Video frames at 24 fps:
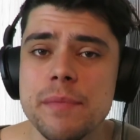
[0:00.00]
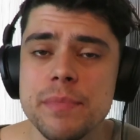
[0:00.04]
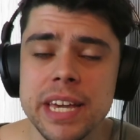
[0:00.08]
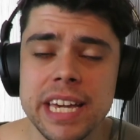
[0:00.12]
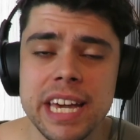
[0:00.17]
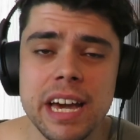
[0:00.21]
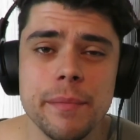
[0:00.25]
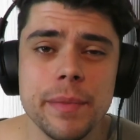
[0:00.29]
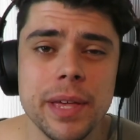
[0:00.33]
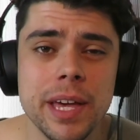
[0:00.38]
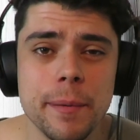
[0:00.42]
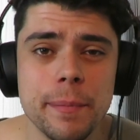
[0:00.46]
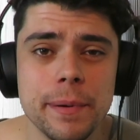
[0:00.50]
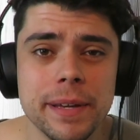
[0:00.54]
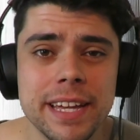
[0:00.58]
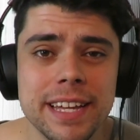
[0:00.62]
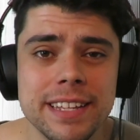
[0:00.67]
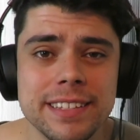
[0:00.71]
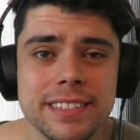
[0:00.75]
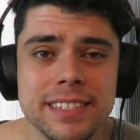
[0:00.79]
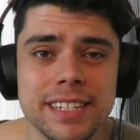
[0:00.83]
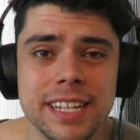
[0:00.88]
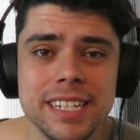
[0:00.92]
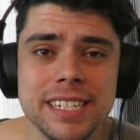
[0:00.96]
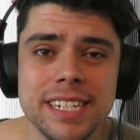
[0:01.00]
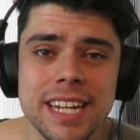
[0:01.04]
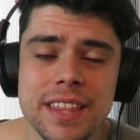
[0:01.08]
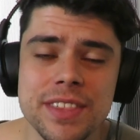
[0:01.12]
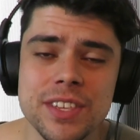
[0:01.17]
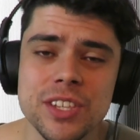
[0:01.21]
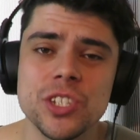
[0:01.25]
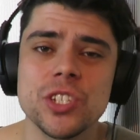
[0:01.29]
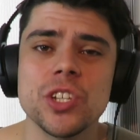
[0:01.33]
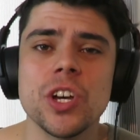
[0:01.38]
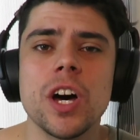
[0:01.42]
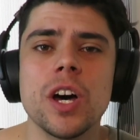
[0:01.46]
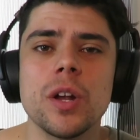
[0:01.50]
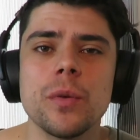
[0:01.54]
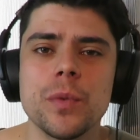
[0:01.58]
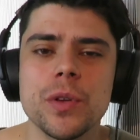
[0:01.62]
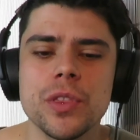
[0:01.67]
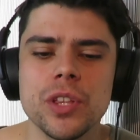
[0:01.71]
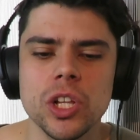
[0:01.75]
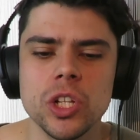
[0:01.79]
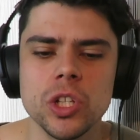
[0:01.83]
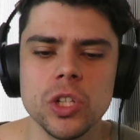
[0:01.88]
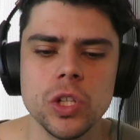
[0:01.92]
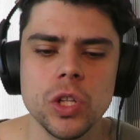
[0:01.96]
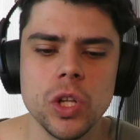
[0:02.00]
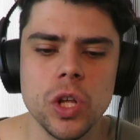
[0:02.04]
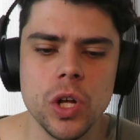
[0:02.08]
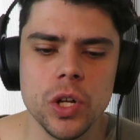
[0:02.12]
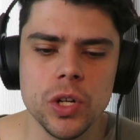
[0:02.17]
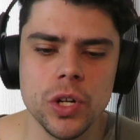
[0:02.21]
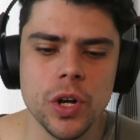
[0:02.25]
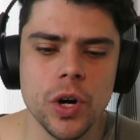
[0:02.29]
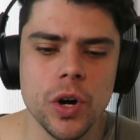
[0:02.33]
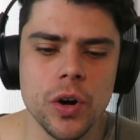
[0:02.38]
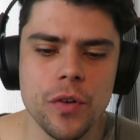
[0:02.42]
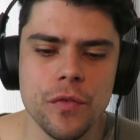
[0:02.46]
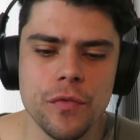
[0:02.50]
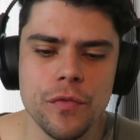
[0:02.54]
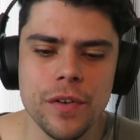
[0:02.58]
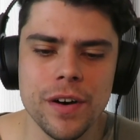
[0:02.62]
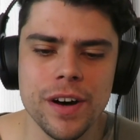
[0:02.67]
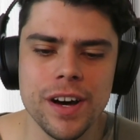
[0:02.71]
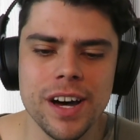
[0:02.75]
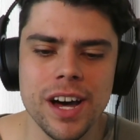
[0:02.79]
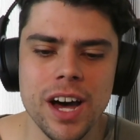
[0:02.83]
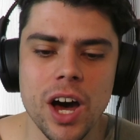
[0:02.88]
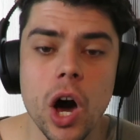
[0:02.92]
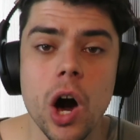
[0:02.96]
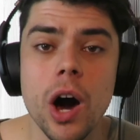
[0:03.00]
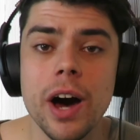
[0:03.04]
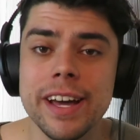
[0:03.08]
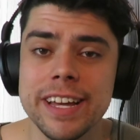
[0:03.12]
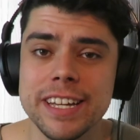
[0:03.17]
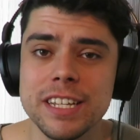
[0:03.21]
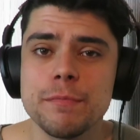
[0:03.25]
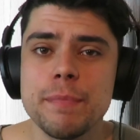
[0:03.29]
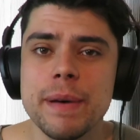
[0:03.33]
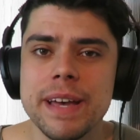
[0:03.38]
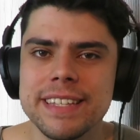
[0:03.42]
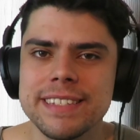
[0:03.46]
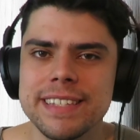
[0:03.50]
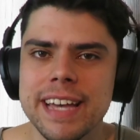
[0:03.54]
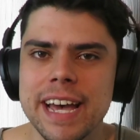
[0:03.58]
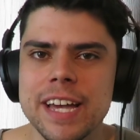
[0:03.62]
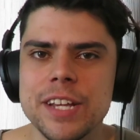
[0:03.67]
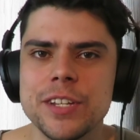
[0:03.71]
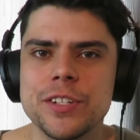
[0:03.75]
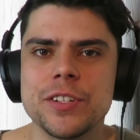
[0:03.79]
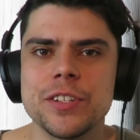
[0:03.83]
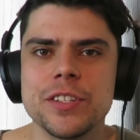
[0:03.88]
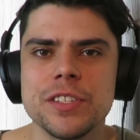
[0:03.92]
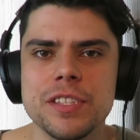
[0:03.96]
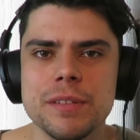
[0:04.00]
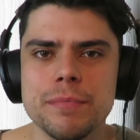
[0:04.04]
they're coming up against another side with a lot of uh, high expectations.